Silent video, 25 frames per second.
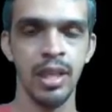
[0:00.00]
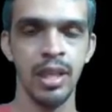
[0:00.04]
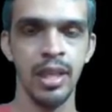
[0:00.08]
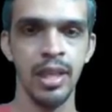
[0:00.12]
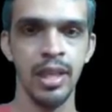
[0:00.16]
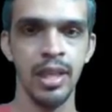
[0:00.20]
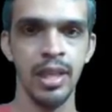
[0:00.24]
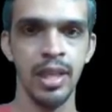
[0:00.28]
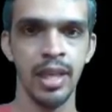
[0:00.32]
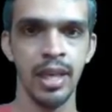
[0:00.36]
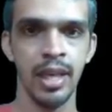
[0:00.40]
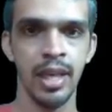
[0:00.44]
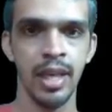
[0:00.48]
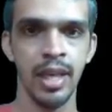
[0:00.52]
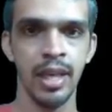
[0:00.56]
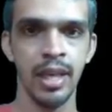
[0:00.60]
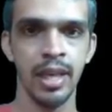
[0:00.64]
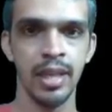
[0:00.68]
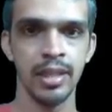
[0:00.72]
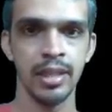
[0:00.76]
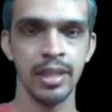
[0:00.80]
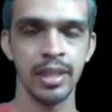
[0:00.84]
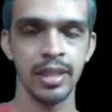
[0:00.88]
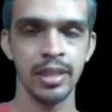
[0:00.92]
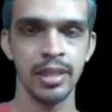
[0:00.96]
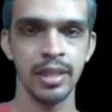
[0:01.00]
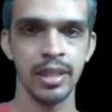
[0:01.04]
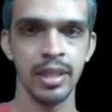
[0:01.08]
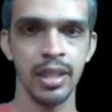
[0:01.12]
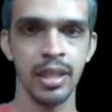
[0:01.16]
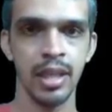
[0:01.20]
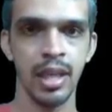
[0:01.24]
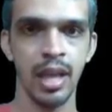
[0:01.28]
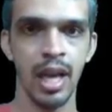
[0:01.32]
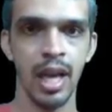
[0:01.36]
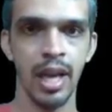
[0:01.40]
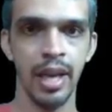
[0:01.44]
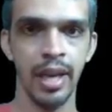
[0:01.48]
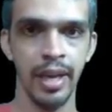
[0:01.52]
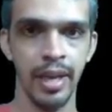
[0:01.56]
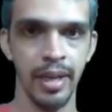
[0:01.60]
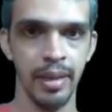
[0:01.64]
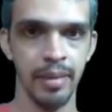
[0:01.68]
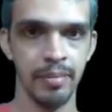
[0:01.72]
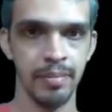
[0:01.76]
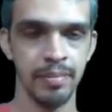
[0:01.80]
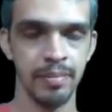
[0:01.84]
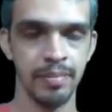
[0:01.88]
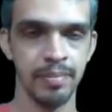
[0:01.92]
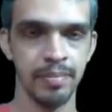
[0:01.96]
the linear data structure
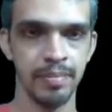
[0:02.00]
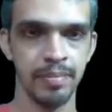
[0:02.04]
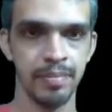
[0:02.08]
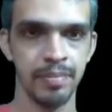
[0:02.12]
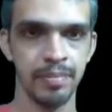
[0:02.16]
array.